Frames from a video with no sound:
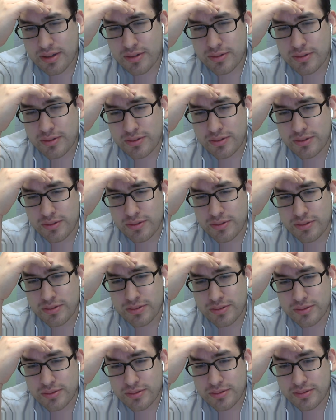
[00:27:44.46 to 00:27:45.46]

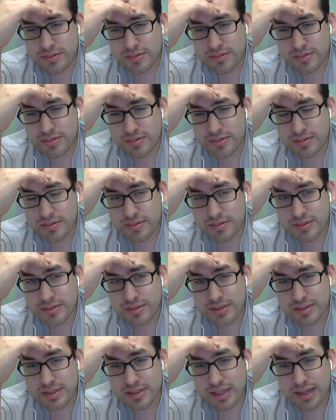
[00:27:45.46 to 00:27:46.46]
Who,
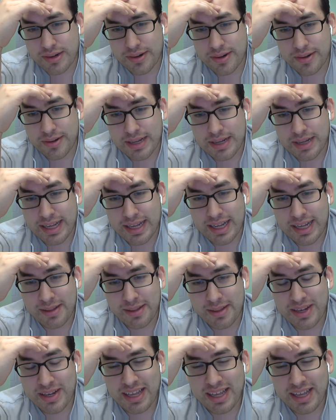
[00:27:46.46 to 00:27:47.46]
I don't know. I
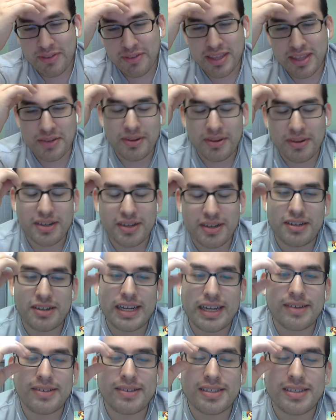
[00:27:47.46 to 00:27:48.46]
mean, I have a theory on
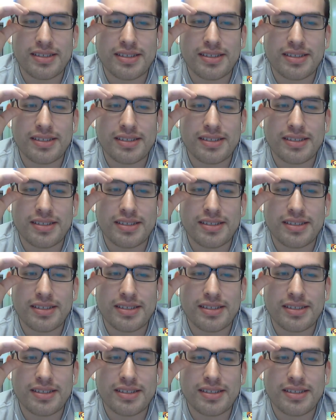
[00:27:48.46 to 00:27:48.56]
her.